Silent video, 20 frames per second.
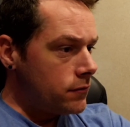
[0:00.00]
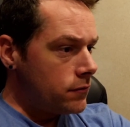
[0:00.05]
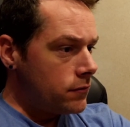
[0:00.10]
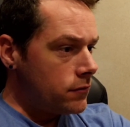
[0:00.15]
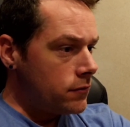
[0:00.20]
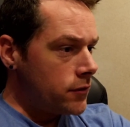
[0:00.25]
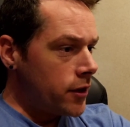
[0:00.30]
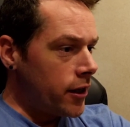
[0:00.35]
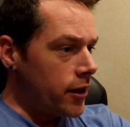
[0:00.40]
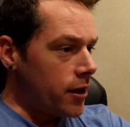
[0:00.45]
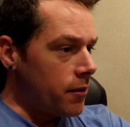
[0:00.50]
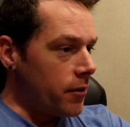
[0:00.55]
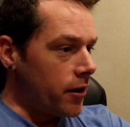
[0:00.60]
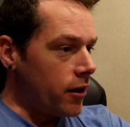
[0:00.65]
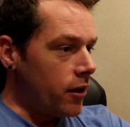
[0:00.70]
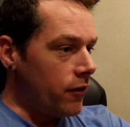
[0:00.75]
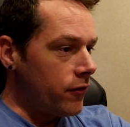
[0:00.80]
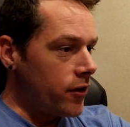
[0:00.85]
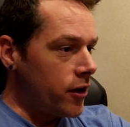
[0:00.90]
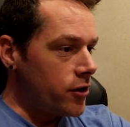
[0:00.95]
Had to get my
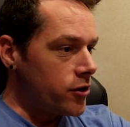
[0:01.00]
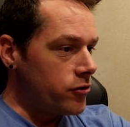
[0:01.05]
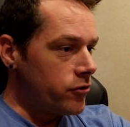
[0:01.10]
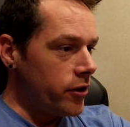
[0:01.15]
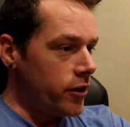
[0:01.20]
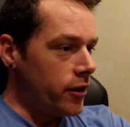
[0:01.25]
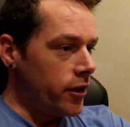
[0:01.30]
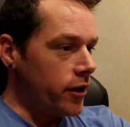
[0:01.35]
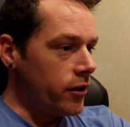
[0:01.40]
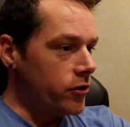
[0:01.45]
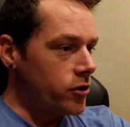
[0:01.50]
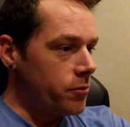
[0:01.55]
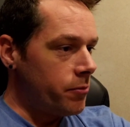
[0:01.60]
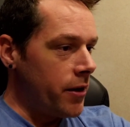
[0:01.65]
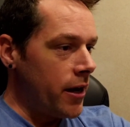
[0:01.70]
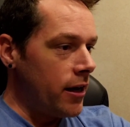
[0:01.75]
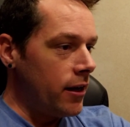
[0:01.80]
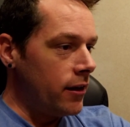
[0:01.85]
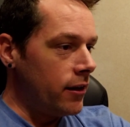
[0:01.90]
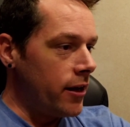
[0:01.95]
golf cart street legal is a
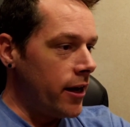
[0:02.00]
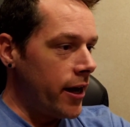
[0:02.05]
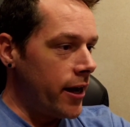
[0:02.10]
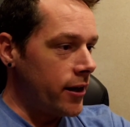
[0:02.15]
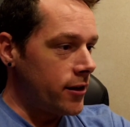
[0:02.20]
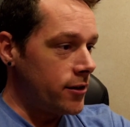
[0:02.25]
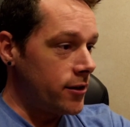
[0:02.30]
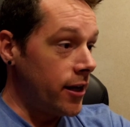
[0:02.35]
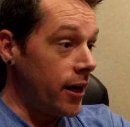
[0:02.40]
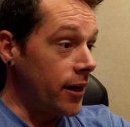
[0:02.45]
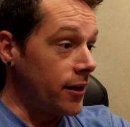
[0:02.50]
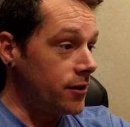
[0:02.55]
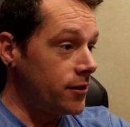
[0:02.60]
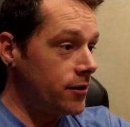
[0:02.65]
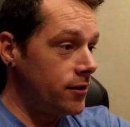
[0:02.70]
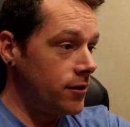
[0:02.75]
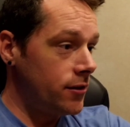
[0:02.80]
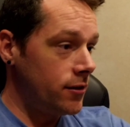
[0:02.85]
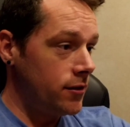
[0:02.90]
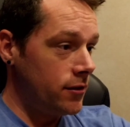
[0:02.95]
pain in the ass.
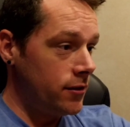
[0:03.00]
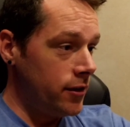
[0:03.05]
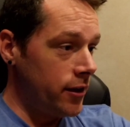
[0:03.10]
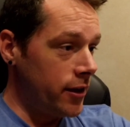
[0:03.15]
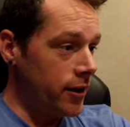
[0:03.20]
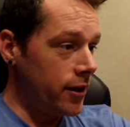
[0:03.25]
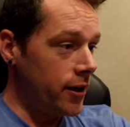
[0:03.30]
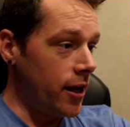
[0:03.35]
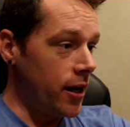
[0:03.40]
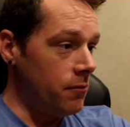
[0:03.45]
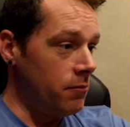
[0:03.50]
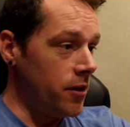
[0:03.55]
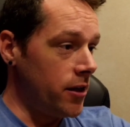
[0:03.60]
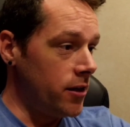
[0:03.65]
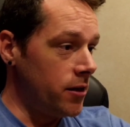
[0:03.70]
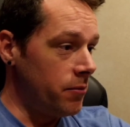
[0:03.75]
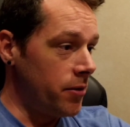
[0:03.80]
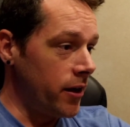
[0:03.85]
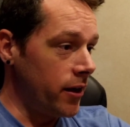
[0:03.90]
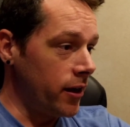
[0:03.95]
Yes, it can be,
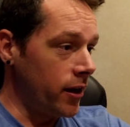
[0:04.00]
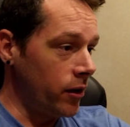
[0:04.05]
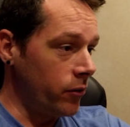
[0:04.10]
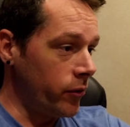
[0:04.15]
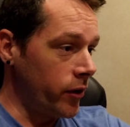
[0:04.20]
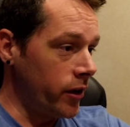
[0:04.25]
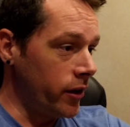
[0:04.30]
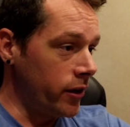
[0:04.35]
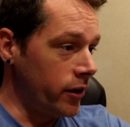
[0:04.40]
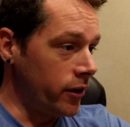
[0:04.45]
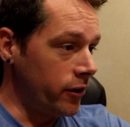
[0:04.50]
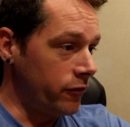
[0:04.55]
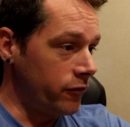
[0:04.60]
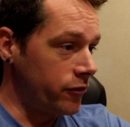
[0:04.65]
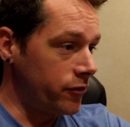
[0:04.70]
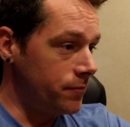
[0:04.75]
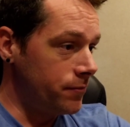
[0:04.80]
depending on where you live.